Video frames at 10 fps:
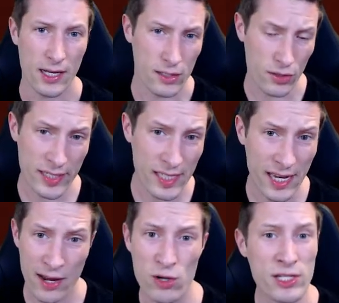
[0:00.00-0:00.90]
So let's
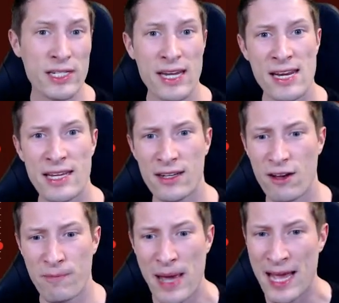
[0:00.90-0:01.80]
say I wasn't getting
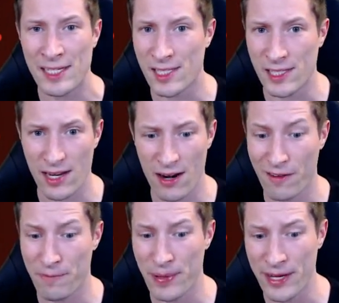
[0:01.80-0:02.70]
enough matches and not
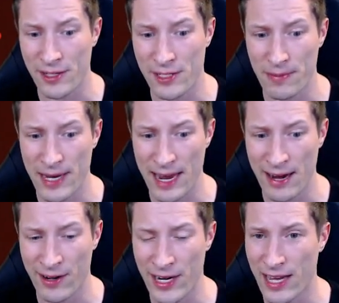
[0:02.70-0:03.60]
enough players in my
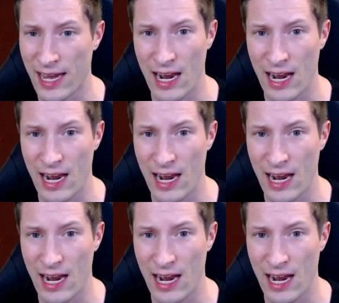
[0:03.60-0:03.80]
area, and I